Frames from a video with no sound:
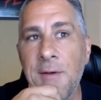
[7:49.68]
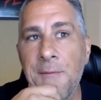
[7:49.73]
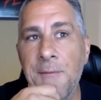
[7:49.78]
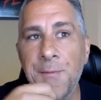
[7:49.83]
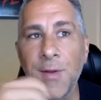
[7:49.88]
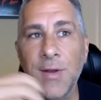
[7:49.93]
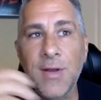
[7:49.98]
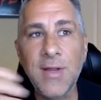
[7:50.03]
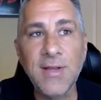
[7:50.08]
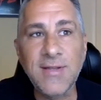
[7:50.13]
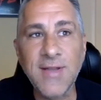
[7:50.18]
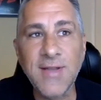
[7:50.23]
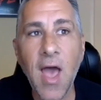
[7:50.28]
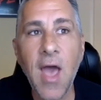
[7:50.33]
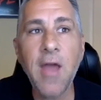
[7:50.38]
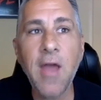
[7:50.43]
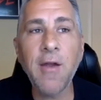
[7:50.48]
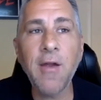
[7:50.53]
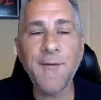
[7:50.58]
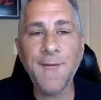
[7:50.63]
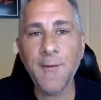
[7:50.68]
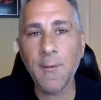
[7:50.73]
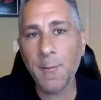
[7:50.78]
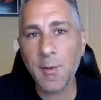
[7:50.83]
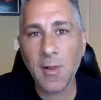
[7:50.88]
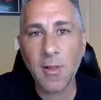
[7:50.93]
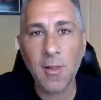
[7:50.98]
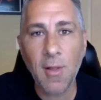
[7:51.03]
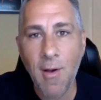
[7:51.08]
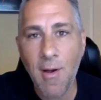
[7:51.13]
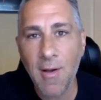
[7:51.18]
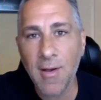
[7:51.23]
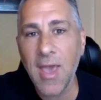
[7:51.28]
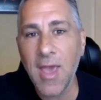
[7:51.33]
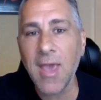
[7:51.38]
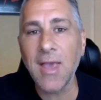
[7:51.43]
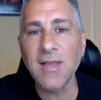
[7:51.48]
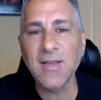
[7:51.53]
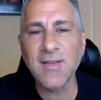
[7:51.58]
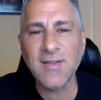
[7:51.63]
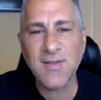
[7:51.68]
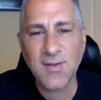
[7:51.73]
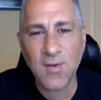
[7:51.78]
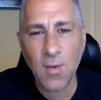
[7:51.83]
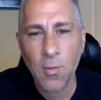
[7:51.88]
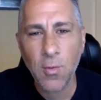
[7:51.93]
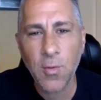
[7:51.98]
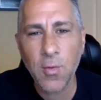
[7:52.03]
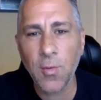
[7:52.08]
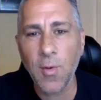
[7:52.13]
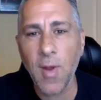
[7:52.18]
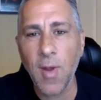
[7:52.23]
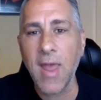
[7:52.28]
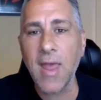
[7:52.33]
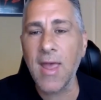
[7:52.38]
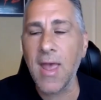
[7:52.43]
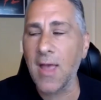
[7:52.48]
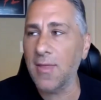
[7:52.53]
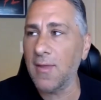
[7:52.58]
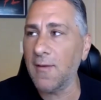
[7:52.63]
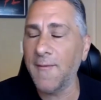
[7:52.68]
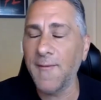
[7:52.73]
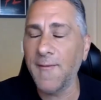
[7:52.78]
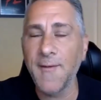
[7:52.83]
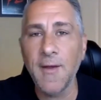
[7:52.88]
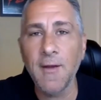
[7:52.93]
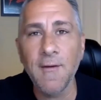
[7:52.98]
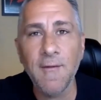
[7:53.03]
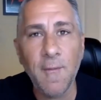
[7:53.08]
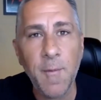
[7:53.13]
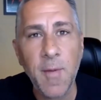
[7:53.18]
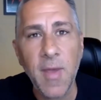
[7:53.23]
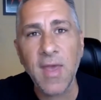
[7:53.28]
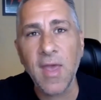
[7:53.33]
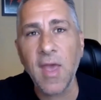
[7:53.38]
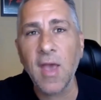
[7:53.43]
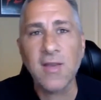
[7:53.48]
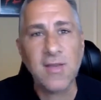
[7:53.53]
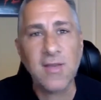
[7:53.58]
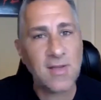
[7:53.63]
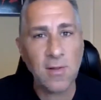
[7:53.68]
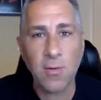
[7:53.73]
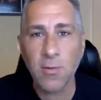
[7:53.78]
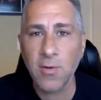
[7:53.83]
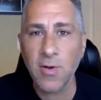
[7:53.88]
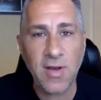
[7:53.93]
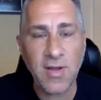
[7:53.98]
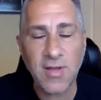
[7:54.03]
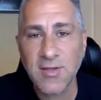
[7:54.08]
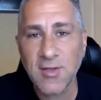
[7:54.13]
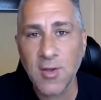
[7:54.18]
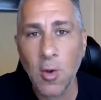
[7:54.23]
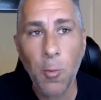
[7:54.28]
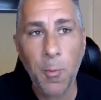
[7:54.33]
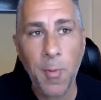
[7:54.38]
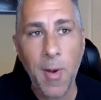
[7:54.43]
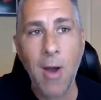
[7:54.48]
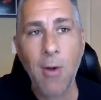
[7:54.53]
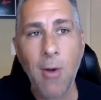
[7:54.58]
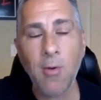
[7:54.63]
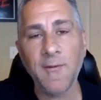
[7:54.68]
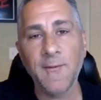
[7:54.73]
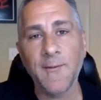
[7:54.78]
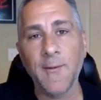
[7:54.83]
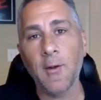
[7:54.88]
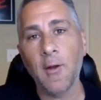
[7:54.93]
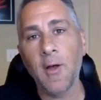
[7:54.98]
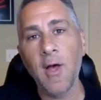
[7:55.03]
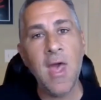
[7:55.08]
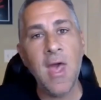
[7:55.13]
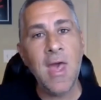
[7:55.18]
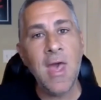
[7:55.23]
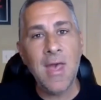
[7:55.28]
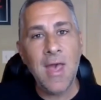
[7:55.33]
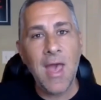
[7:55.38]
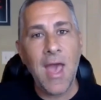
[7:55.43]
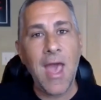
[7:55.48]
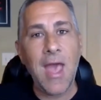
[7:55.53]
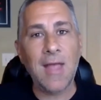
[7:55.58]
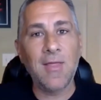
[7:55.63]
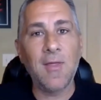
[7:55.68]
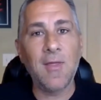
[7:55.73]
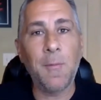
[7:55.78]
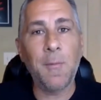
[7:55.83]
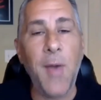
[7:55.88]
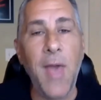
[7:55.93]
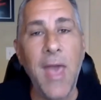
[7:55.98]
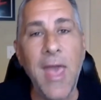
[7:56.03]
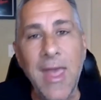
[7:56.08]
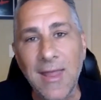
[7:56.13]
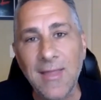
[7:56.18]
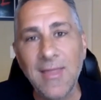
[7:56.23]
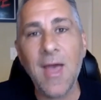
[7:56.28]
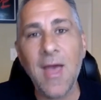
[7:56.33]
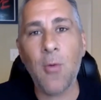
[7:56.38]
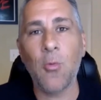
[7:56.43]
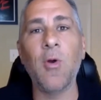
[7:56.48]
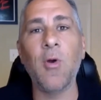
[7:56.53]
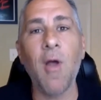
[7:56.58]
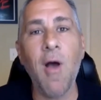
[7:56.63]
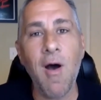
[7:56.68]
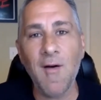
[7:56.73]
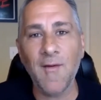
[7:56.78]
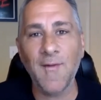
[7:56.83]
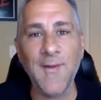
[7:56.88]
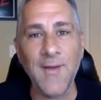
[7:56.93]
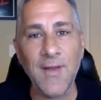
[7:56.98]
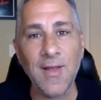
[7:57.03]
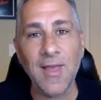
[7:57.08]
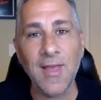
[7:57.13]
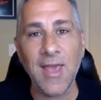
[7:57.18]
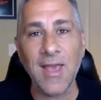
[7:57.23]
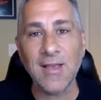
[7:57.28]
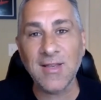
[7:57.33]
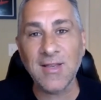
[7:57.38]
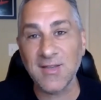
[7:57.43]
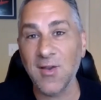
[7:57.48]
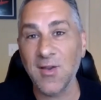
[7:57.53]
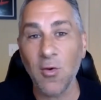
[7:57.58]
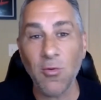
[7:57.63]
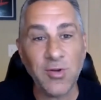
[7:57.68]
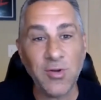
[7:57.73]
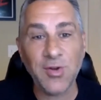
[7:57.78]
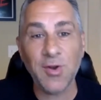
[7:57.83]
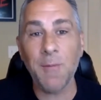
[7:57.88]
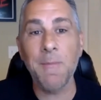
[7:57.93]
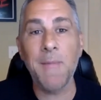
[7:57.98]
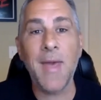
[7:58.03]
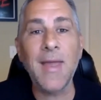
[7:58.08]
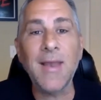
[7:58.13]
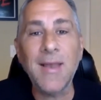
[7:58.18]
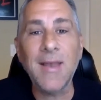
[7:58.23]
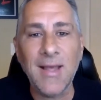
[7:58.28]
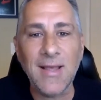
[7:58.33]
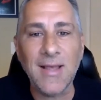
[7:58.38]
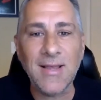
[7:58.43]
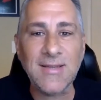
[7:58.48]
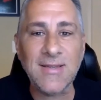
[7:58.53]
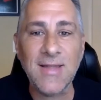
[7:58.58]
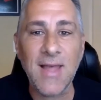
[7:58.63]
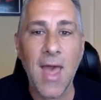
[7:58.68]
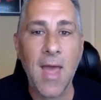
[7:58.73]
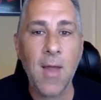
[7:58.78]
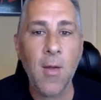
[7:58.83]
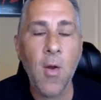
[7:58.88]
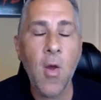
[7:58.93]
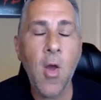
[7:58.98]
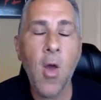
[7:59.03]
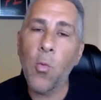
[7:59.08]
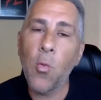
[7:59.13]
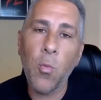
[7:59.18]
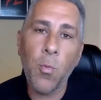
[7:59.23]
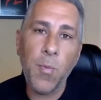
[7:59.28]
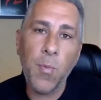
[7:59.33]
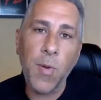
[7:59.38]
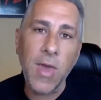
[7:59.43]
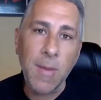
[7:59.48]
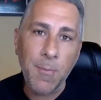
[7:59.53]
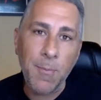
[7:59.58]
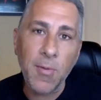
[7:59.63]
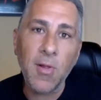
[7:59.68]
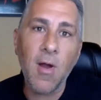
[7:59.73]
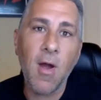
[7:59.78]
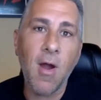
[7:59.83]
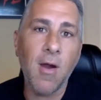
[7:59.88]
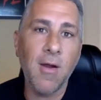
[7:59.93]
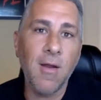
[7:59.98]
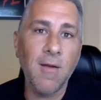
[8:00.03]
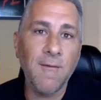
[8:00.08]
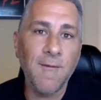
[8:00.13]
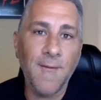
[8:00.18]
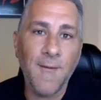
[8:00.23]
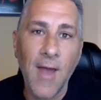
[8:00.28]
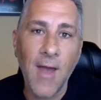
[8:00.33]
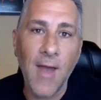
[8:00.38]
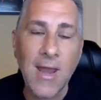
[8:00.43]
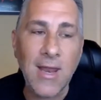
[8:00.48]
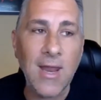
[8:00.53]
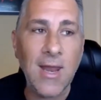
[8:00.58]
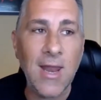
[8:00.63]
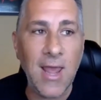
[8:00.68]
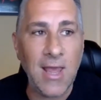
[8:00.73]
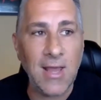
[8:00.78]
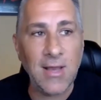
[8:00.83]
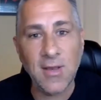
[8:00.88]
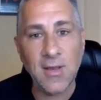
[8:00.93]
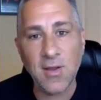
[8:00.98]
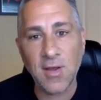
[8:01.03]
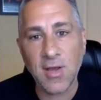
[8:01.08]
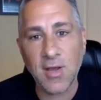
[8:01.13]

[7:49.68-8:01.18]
The desire for belonging is so great, and the fear of being excluded is so powerful, and the pain that we're all feeling is so tremendous that people are invited into